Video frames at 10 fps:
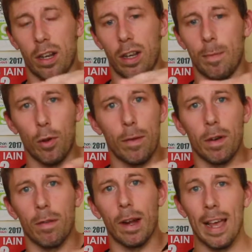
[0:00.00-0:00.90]
they're moving
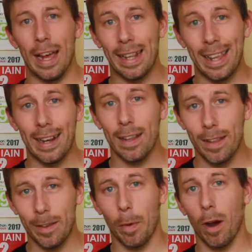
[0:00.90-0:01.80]
around, it didn't
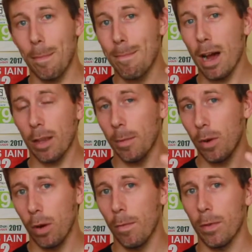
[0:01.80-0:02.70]
inspire maximum
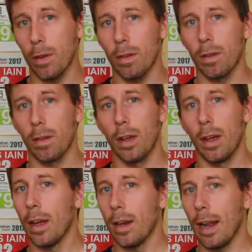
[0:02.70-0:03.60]
confidence.
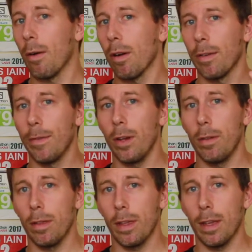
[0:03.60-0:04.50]
Now I
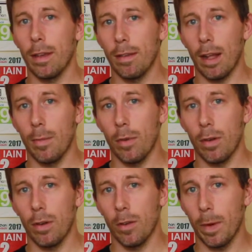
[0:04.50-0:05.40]
reviewed the Salomon
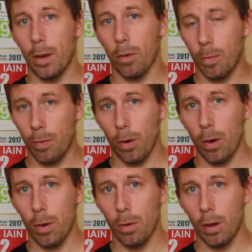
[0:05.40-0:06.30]
Speedcross Pro
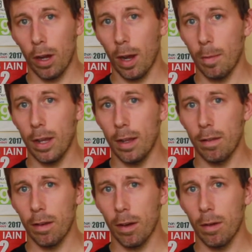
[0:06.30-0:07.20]
a couple of years
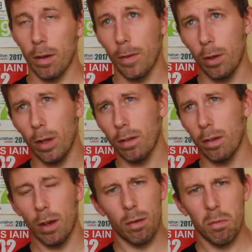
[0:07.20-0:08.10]
ago, a few years
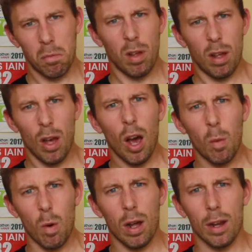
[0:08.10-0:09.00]
ago, a
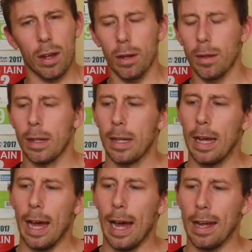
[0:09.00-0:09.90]
while ago,
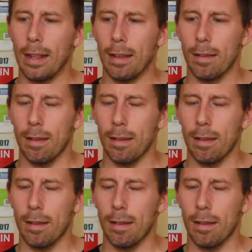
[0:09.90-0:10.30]
and